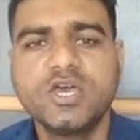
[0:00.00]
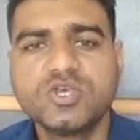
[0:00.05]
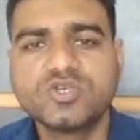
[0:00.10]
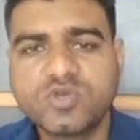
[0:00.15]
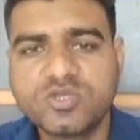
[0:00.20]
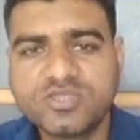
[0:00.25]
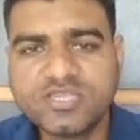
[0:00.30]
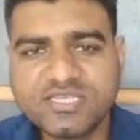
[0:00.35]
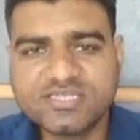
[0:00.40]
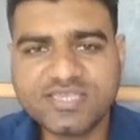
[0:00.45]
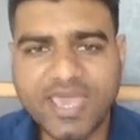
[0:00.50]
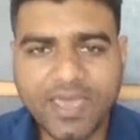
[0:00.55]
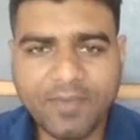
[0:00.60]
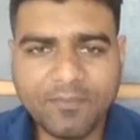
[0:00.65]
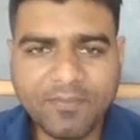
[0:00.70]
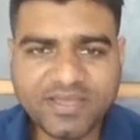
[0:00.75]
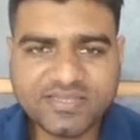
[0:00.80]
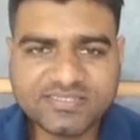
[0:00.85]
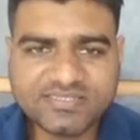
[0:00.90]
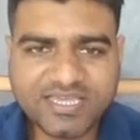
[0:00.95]
So this
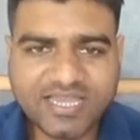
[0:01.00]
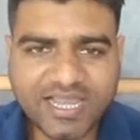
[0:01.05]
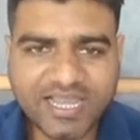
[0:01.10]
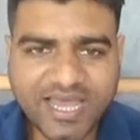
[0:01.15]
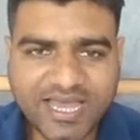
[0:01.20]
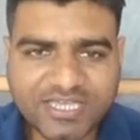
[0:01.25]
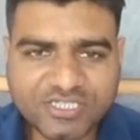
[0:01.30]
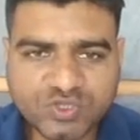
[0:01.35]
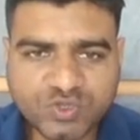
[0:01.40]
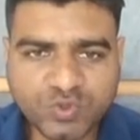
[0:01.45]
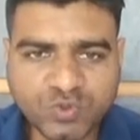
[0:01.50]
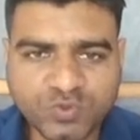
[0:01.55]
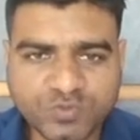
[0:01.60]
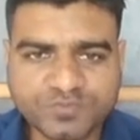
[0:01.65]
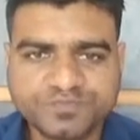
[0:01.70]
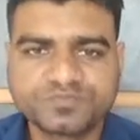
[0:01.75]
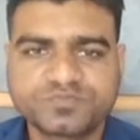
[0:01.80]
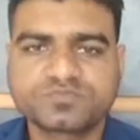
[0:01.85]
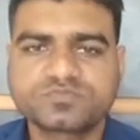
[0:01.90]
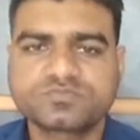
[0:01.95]
MHC class 2
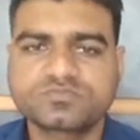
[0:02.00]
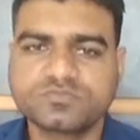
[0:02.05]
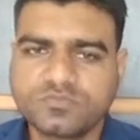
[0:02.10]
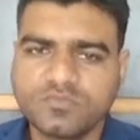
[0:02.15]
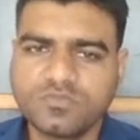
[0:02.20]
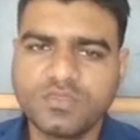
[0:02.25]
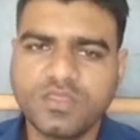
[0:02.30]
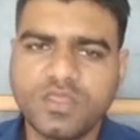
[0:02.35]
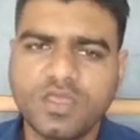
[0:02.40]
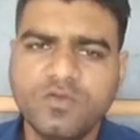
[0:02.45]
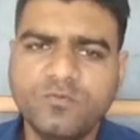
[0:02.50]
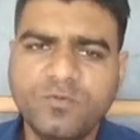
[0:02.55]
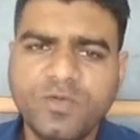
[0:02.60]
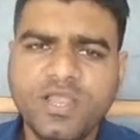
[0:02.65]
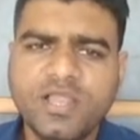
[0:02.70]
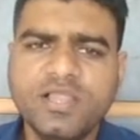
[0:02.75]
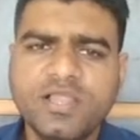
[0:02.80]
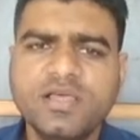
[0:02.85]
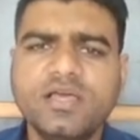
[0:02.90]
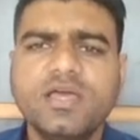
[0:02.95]

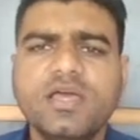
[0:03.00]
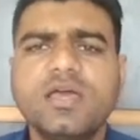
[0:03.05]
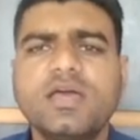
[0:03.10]
will